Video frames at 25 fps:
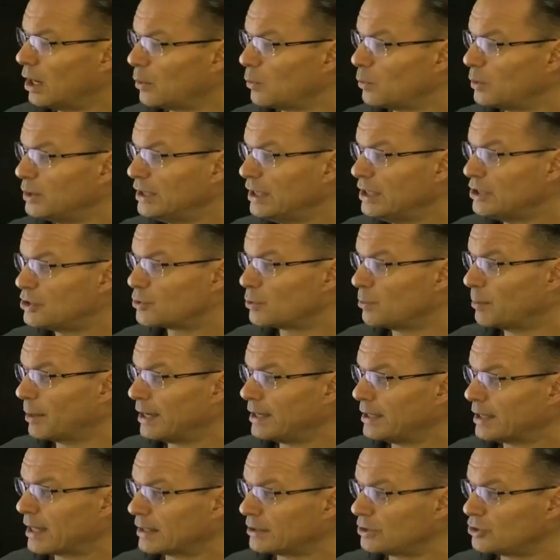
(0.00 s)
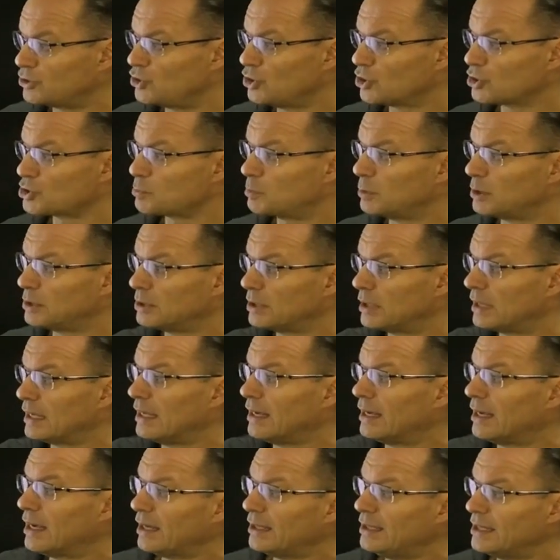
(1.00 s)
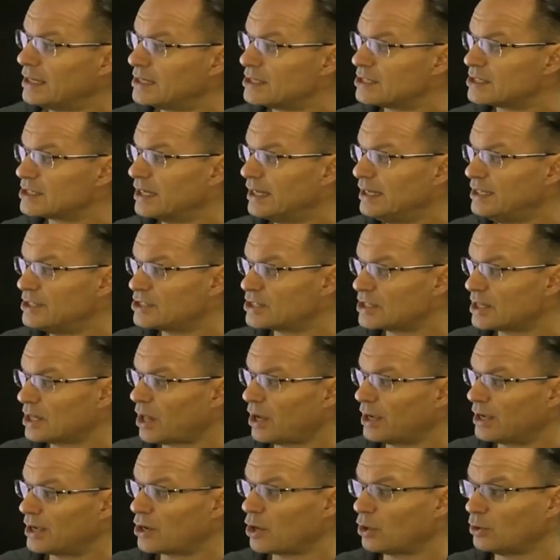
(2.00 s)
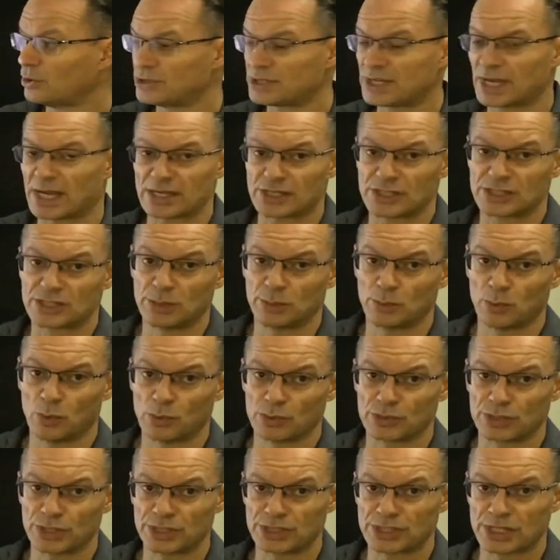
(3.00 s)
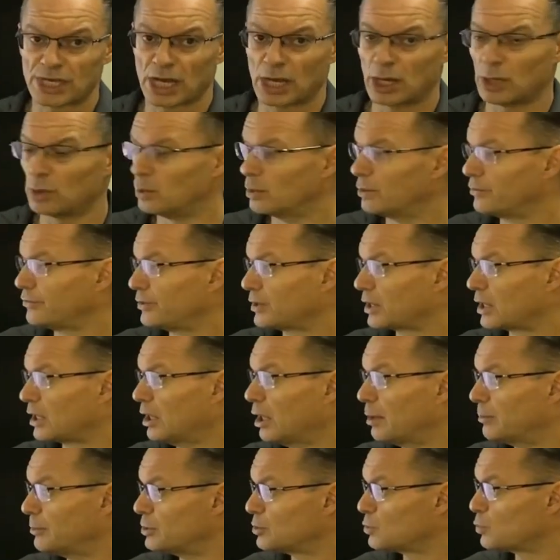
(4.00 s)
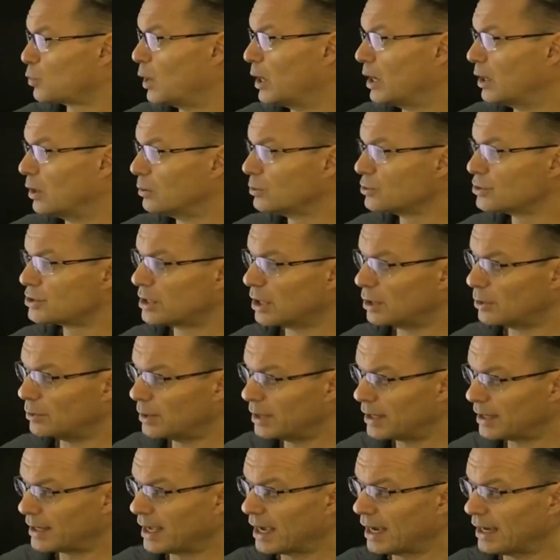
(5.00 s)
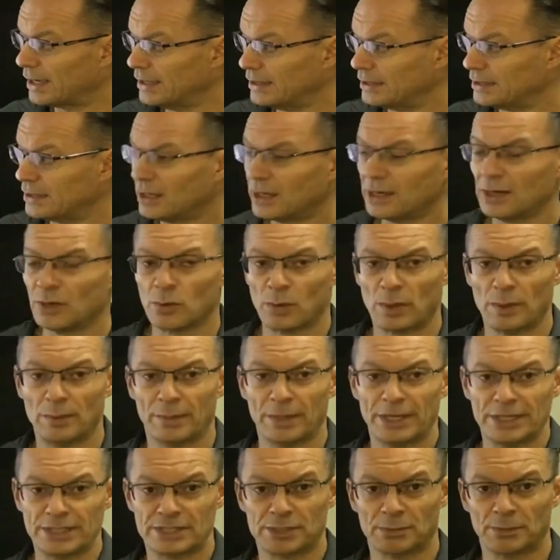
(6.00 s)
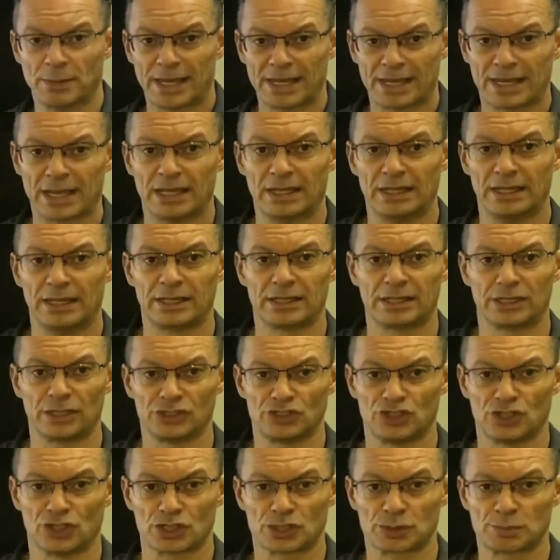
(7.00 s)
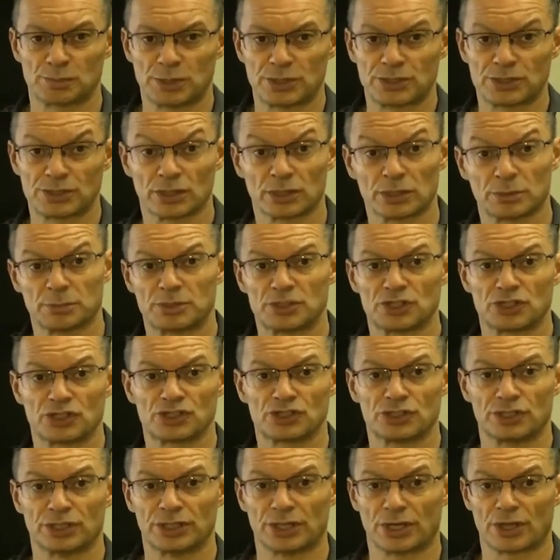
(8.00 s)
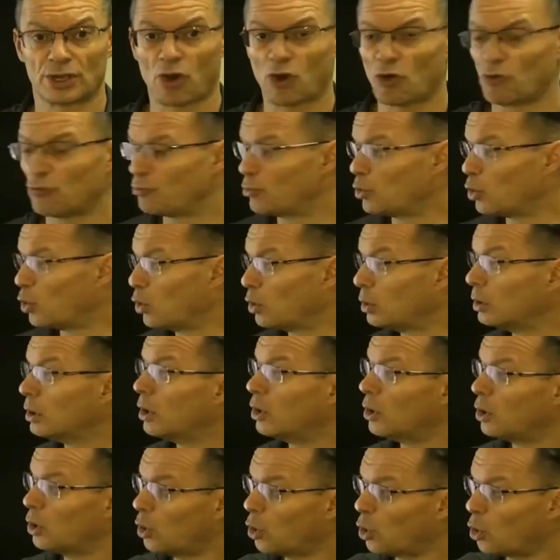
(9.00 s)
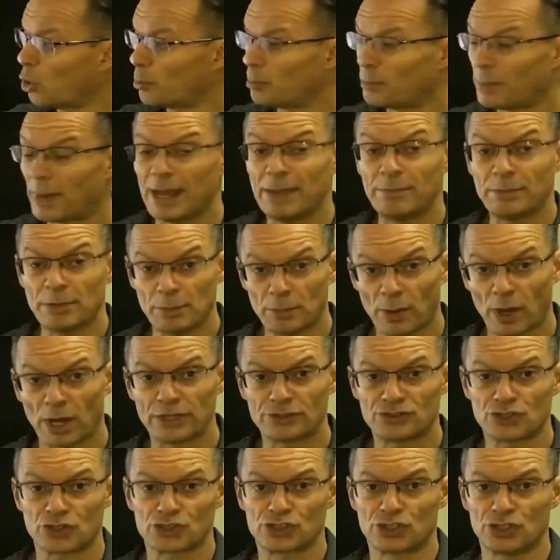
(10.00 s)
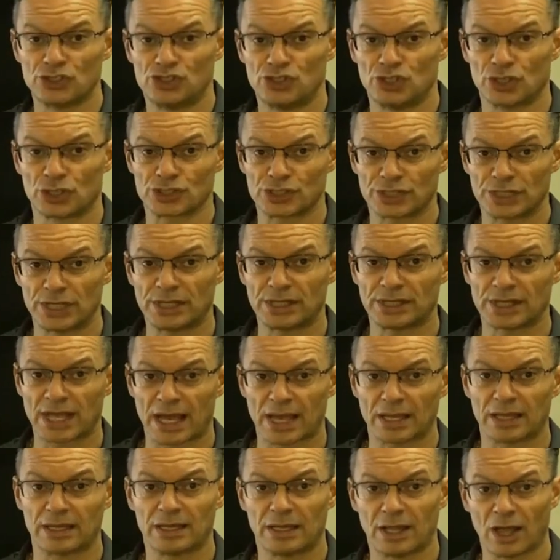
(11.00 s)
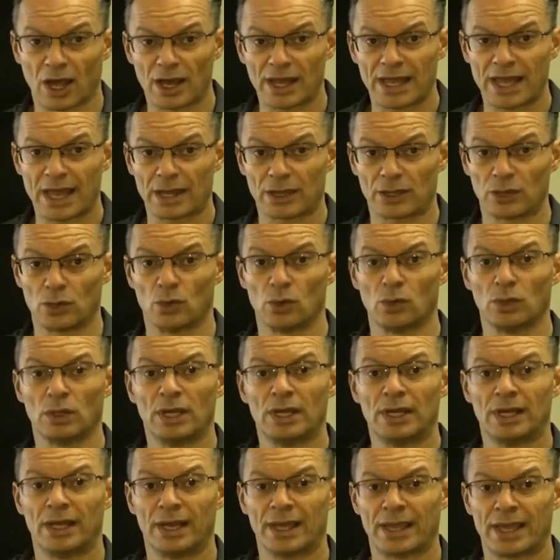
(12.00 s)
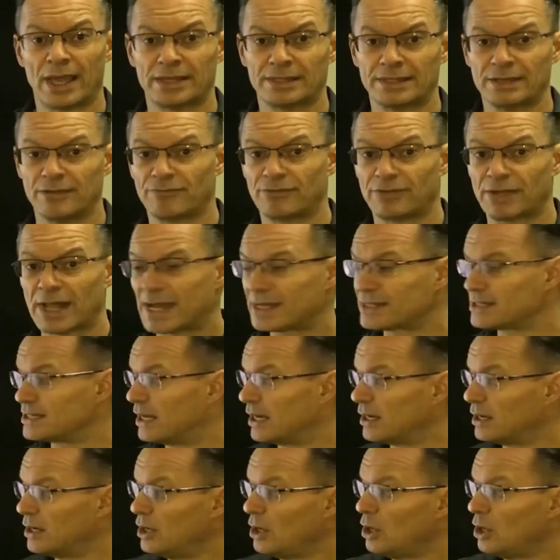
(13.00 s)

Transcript: we need to make that adjustment, and you can see slight contacts towards the toe of the club as well. So again, we need to make a little adjustment on the position of the golf ball, or maybe by just adjusting that lie angle and getting it flatter,